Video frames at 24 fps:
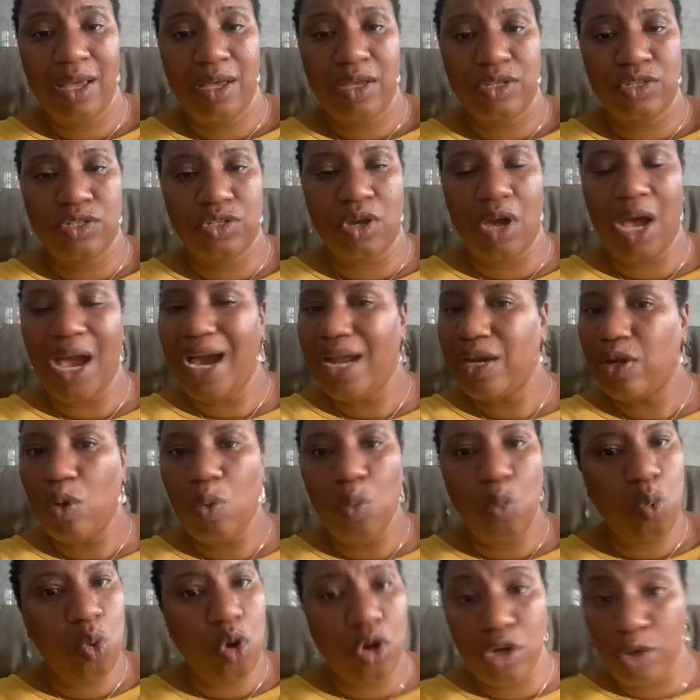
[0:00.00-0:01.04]
So I
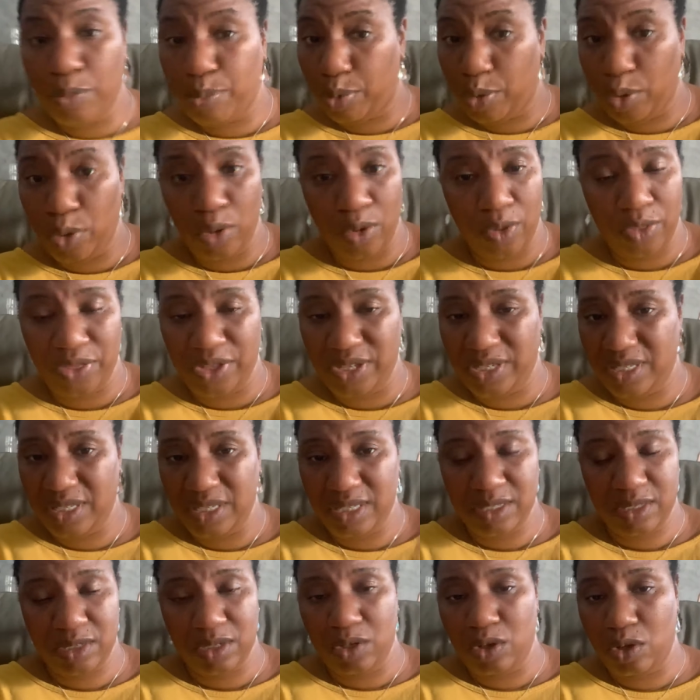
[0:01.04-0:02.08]
don't want to put the
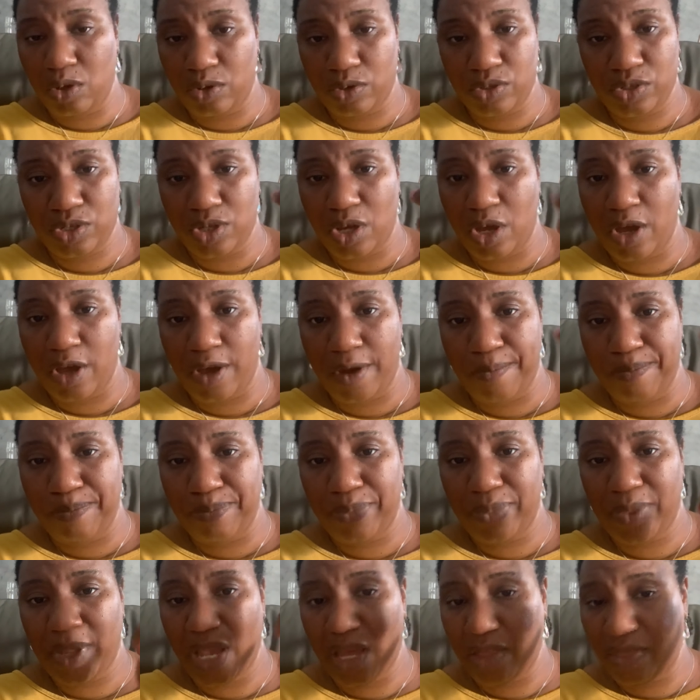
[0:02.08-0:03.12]
Sisterlocks,
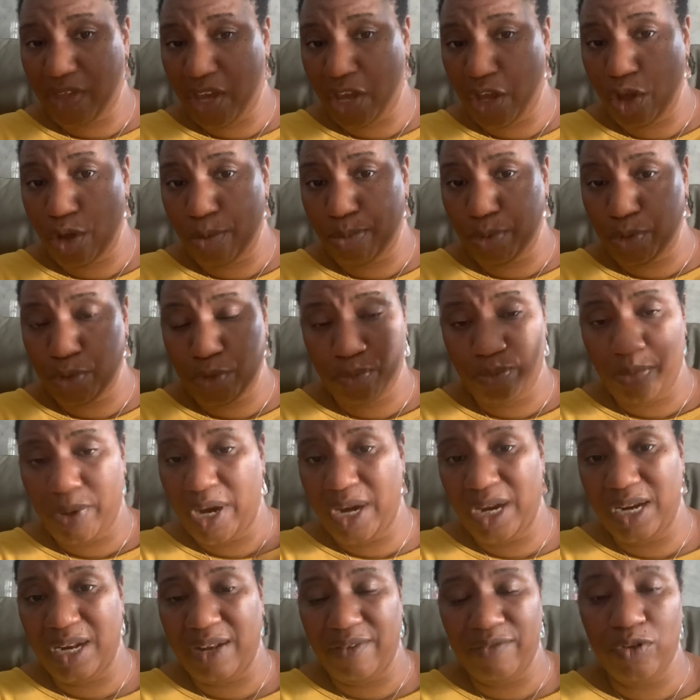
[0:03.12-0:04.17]
the herbal
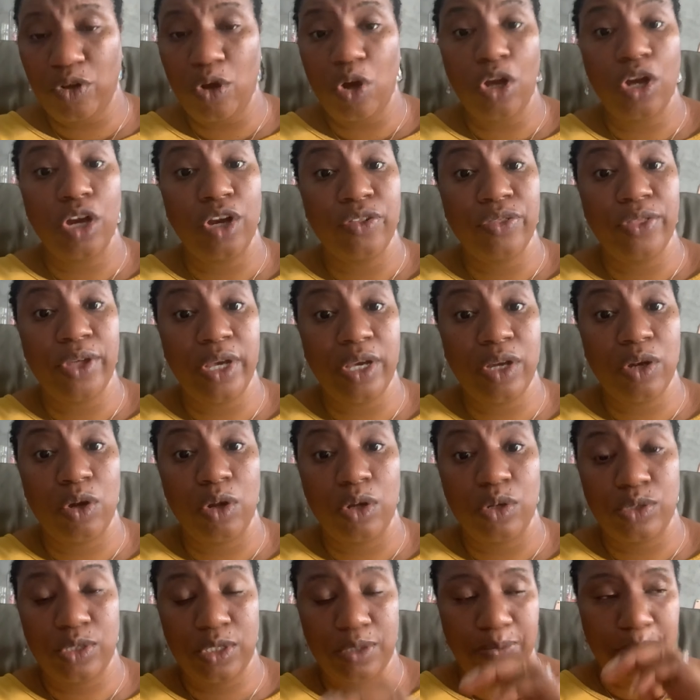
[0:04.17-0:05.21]
spray in. I've not heard that it
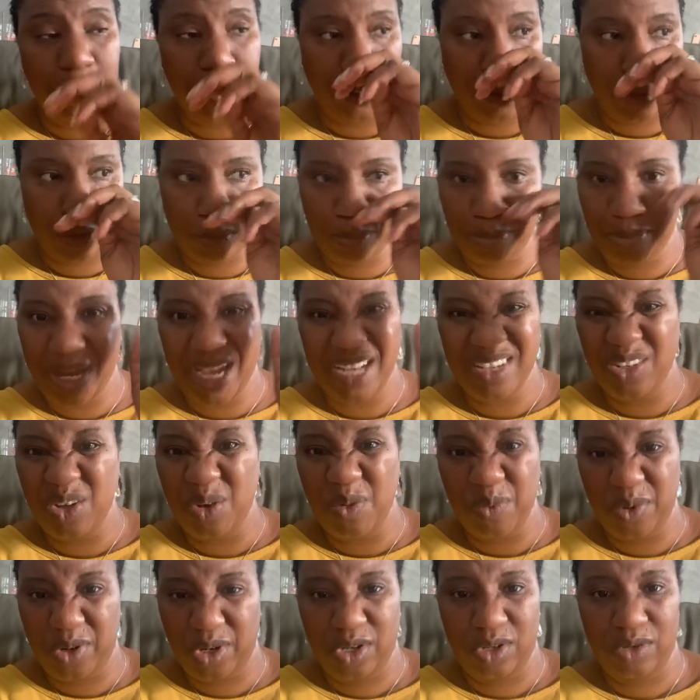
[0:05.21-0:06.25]
causes build-up, but I
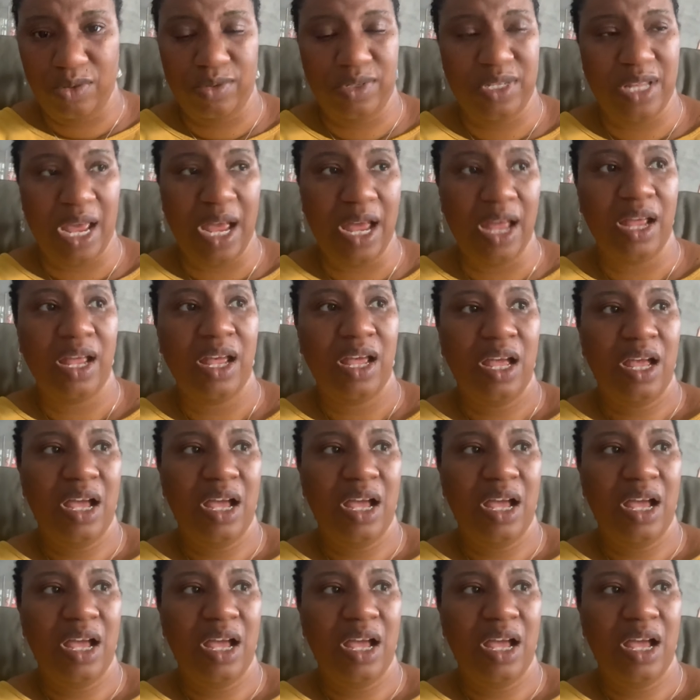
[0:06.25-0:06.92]
don't want to use that.